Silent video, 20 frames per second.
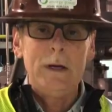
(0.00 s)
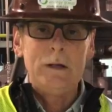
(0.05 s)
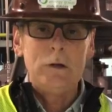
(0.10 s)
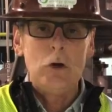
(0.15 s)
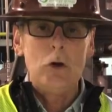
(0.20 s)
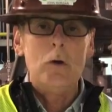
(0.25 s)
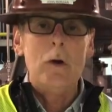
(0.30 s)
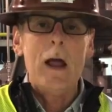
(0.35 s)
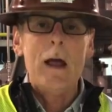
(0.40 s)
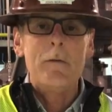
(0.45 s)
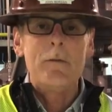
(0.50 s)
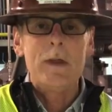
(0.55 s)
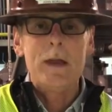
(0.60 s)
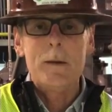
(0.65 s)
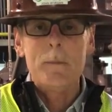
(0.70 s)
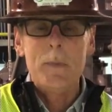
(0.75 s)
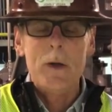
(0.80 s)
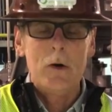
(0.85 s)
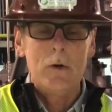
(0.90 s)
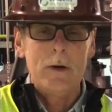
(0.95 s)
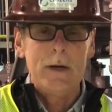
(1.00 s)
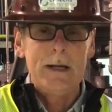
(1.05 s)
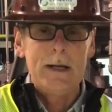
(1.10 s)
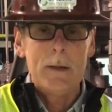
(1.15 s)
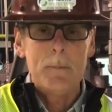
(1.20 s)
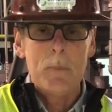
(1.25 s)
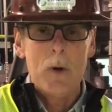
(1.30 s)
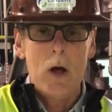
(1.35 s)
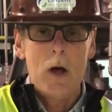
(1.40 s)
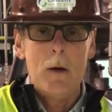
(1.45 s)
We do have the ability
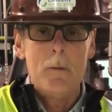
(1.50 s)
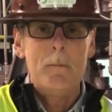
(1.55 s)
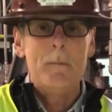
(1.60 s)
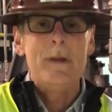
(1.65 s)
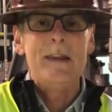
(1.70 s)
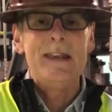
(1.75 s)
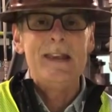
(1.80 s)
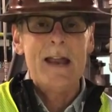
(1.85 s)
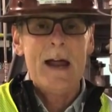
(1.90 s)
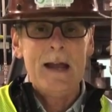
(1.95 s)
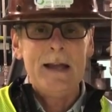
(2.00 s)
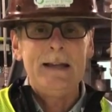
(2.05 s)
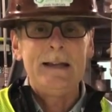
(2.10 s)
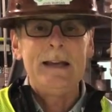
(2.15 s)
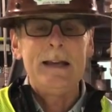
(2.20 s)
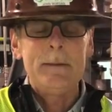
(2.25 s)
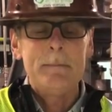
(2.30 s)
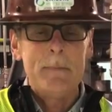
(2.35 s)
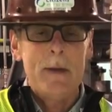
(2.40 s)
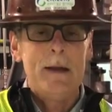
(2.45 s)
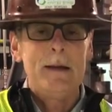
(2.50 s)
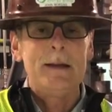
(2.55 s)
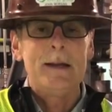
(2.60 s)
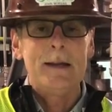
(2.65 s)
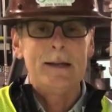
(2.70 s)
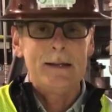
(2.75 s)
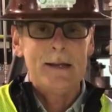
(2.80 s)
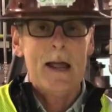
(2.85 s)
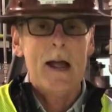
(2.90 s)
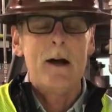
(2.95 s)
to pump 90
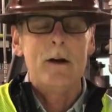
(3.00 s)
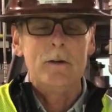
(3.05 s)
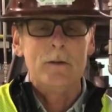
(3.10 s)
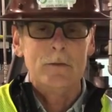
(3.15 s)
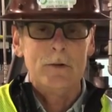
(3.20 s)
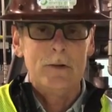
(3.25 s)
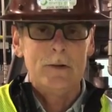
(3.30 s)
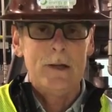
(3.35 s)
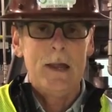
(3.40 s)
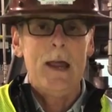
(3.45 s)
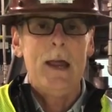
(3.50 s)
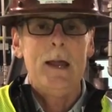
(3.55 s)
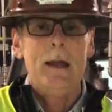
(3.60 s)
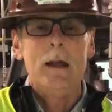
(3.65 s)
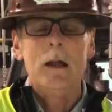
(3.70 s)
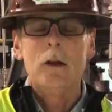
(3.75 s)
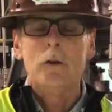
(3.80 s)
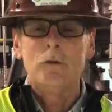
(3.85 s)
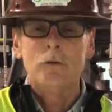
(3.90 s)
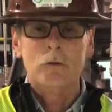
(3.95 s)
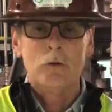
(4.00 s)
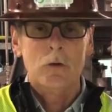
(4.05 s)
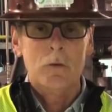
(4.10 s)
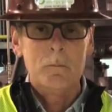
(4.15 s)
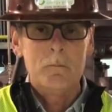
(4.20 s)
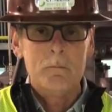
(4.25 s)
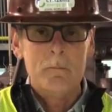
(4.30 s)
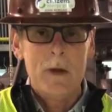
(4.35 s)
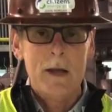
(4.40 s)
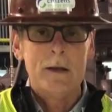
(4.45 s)
million gallons a day.
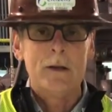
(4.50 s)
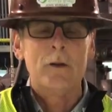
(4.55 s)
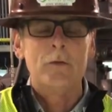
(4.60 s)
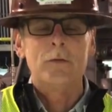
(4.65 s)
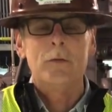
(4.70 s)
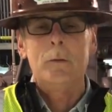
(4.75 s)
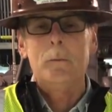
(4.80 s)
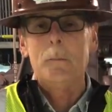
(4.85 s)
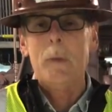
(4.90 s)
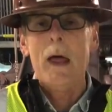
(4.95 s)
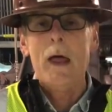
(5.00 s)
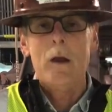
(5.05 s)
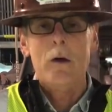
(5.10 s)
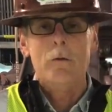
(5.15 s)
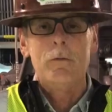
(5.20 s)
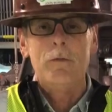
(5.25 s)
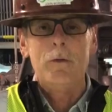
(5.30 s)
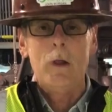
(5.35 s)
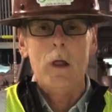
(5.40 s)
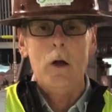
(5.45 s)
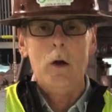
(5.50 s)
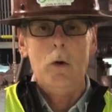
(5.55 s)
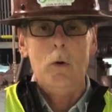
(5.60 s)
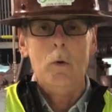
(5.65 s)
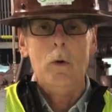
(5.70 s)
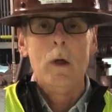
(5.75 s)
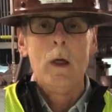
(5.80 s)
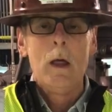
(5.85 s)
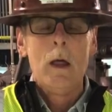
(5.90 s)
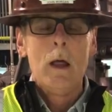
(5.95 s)
Tremendous amount of flow.
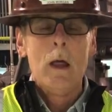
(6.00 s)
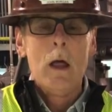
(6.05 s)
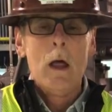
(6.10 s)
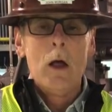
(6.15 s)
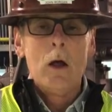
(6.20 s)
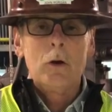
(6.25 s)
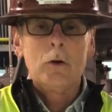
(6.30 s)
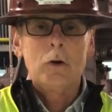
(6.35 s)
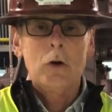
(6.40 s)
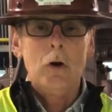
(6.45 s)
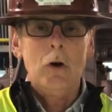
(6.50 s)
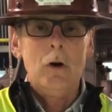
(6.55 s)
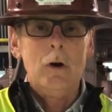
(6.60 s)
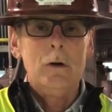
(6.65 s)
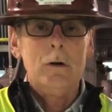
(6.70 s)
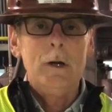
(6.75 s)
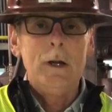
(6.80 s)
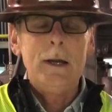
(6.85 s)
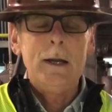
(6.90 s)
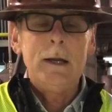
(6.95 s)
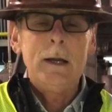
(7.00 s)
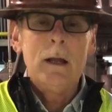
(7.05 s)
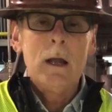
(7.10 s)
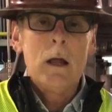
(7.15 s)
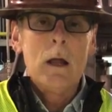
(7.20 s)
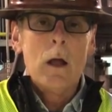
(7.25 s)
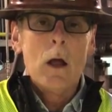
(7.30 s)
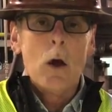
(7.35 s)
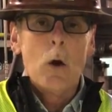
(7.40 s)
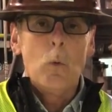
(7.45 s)
Currently,
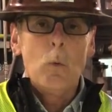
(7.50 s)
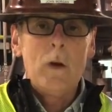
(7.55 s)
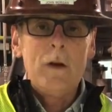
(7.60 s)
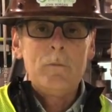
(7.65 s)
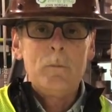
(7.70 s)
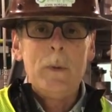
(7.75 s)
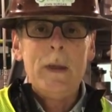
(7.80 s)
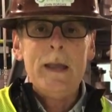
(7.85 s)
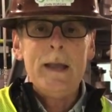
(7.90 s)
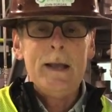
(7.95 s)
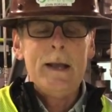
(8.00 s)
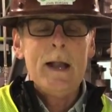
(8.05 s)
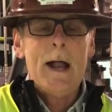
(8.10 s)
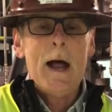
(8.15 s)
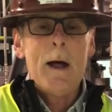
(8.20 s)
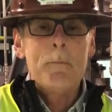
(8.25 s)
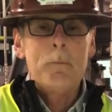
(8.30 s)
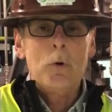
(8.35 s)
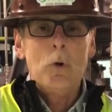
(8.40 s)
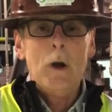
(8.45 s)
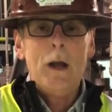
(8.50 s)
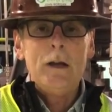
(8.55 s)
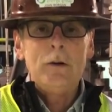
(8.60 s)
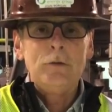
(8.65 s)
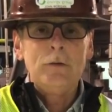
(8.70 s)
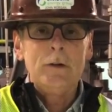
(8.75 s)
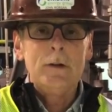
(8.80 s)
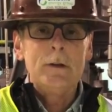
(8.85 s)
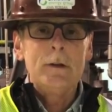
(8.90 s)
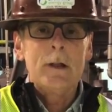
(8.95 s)
we've been in
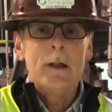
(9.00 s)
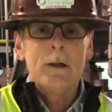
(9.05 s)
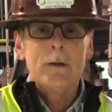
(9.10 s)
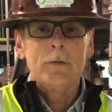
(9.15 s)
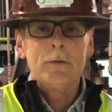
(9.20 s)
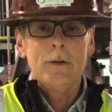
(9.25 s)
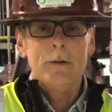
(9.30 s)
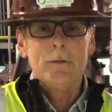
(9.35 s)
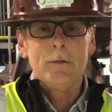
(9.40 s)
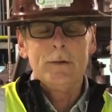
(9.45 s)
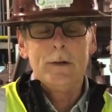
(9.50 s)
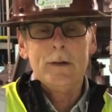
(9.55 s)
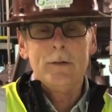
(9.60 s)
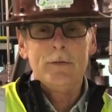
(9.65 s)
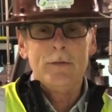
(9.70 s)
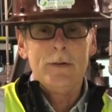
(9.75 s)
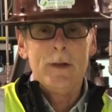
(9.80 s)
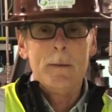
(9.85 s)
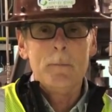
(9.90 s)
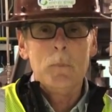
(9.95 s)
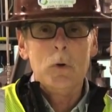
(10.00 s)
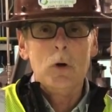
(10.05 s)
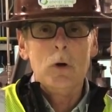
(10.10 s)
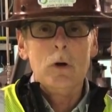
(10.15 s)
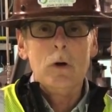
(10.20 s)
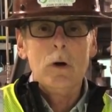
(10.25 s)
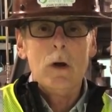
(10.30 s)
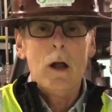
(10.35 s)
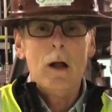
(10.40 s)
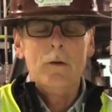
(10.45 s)
operation since
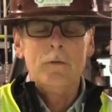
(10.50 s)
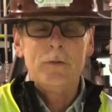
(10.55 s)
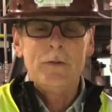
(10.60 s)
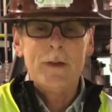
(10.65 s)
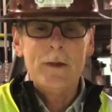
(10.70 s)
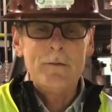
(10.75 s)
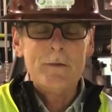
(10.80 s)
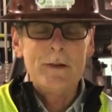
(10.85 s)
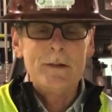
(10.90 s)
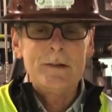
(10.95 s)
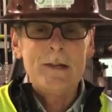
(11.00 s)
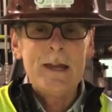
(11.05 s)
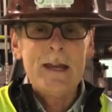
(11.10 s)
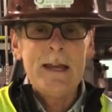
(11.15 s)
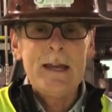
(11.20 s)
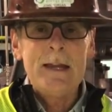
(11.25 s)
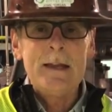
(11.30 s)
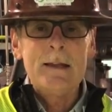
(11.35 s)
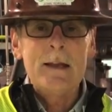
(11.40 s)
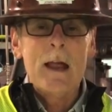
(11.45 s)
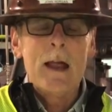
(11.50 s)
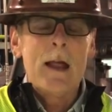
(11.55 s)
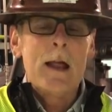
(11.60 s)
December of 17.